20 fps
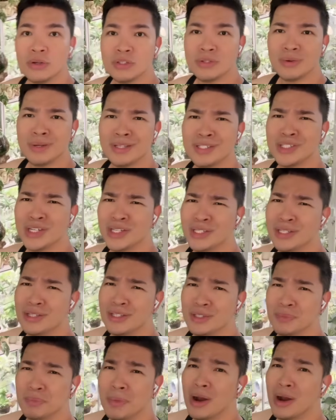So it's just a
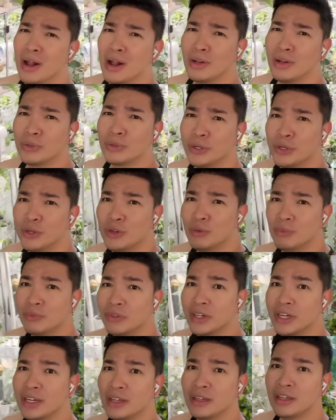small room,
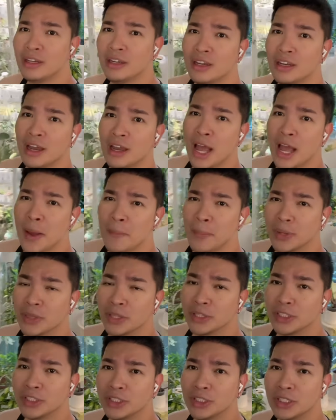really, but
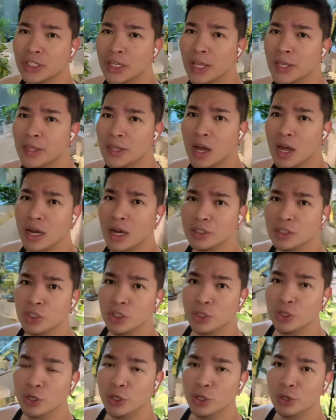there's still a lot to
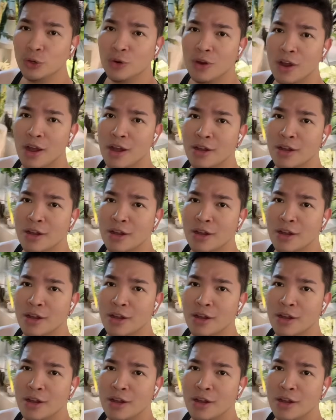do.